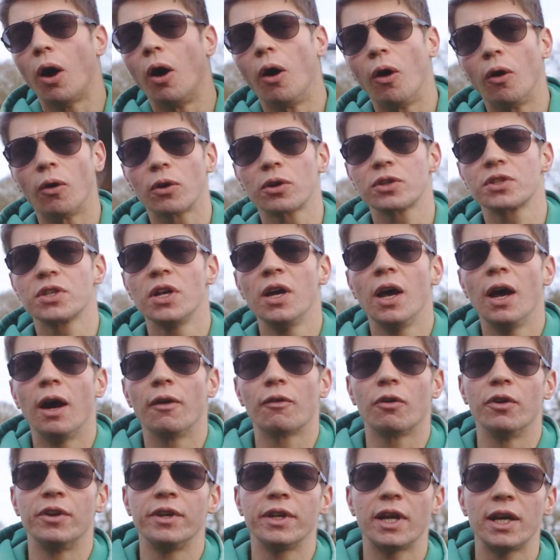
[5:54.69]
hawks
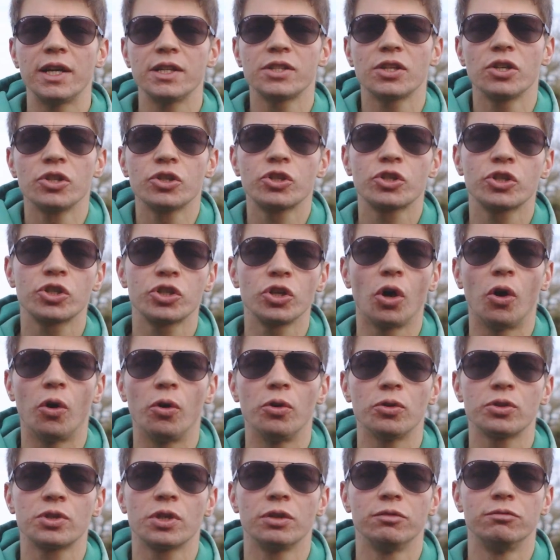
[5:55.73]
have got nice,
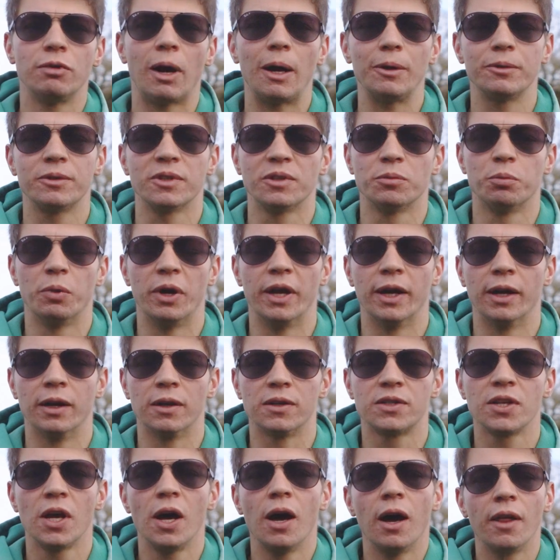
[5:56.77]
short, rounded
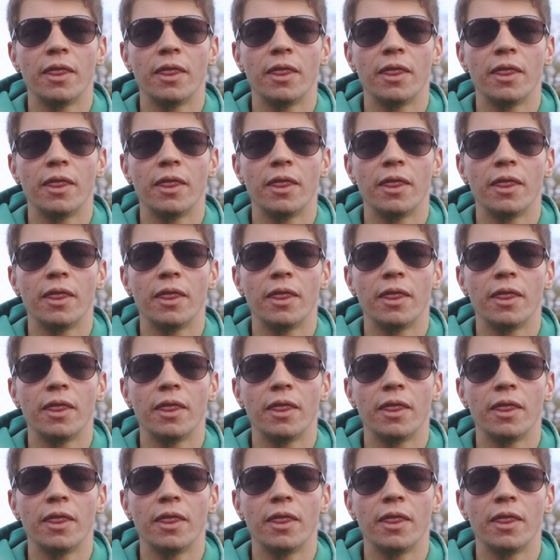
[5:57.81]
wings.